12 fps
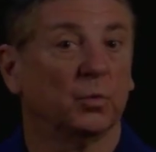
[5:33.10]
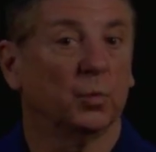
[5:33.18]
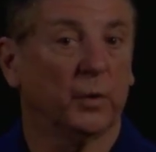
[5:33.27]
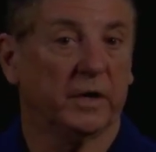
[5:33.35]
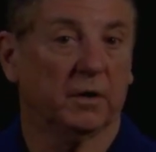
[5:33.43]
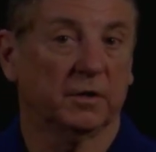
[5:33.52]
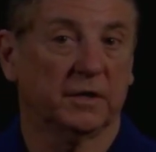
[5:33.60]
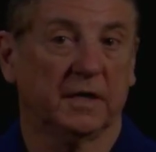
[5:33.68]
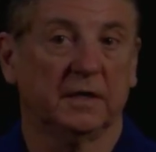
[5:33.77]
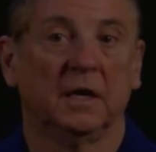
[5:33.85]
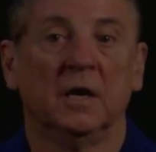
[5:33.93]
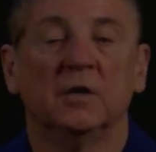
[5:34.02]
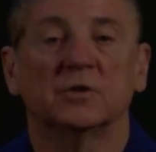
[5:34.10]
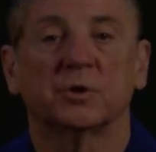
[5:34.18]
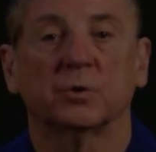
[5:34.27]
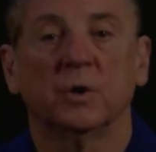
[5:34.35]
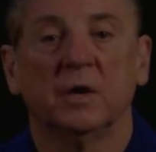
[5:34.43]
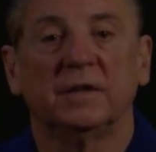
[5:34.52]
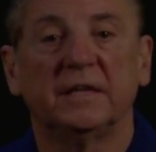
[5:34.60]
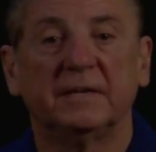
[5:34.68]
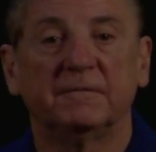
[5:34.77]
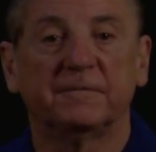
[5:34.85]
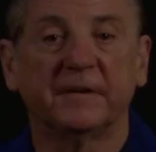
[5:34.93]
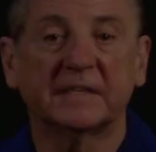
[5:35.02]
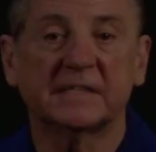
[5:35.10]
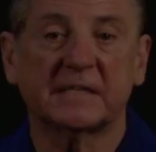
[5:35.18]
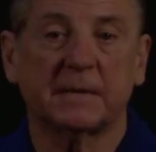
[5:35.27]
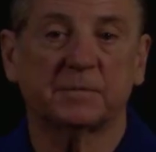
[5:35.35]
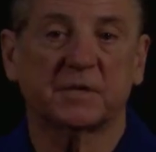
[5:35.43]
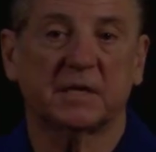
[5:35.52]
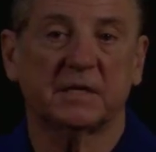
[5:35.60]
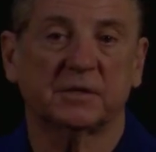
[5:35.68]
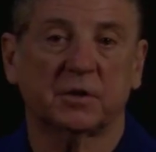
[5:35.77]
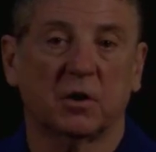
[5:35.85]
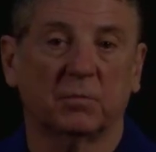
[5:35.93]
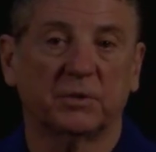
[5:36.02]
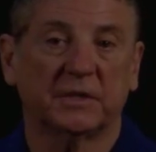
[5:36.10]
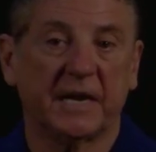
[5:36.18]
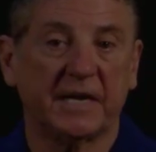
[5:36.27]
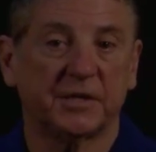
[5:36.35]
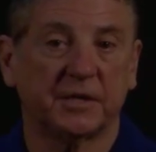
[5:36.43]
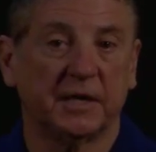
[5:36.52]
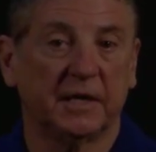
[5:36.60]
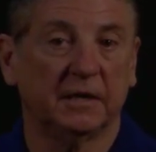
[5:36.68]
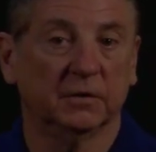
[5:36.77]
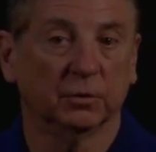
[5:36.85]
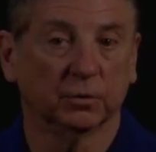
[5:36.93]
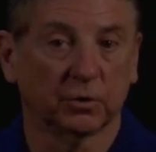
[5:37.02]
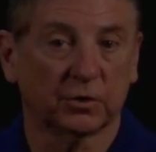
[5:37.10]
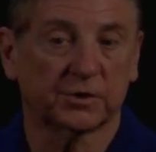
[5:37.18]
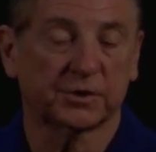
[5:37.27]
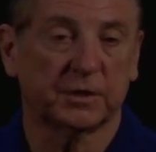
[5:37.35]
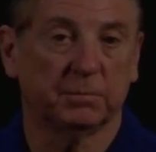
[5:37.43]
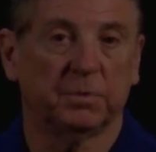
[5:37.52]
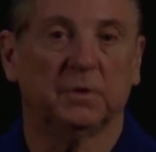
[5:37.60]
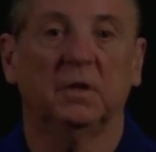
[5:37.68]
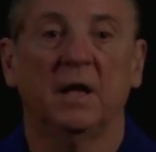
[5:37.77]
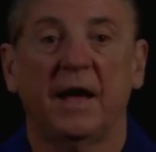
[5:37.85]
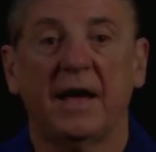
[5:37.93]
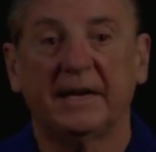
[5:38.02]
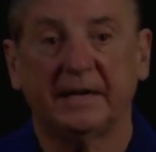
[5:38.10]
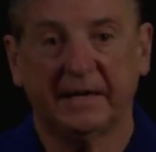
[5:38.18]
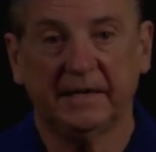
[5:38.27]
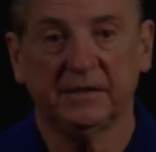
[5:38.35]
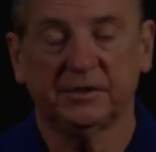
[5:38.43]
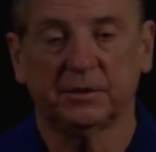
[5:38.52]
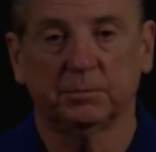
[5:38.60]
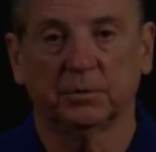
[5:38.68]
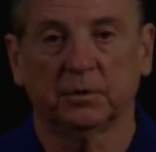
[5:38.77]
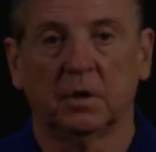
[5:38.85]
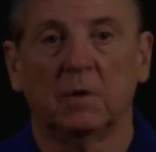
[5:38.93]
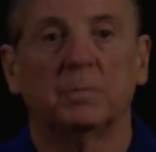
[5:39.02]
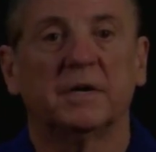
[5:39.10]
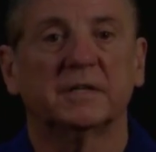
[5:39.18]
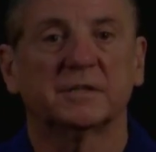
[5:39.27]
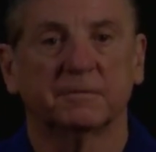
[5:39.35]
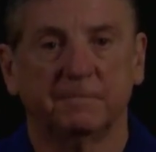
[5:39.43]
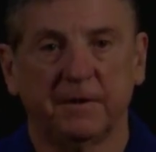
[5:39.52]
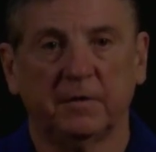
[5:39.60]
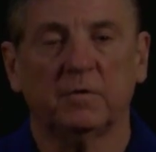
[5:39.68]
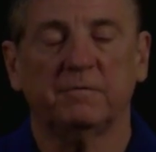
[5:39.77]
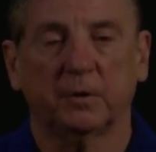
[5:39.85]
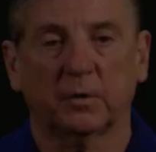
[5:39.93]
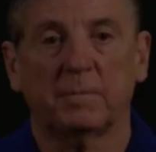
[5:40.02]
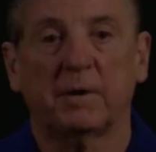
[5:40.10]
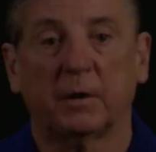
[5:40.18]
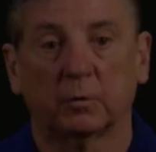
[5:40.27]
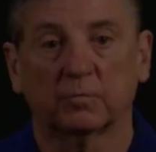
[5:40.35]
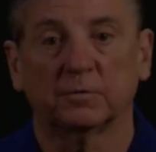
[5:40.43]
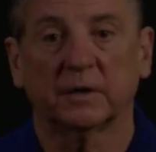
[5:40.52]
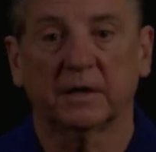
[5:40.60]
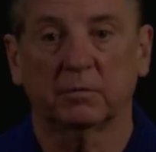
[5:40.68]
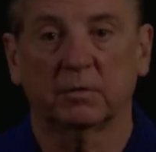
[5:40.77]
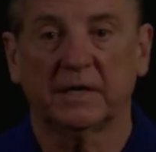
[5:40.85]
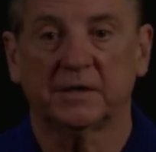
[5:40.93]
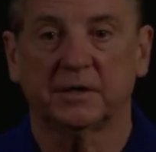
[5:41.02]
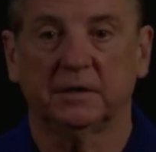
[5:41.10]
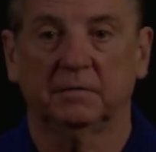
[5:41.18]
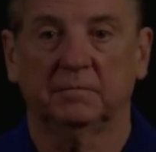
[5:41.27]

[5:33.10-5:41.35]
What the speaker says: we are done. So the fixed step size computation looks simple, and it is simple, but it's a very, very powerful iteration.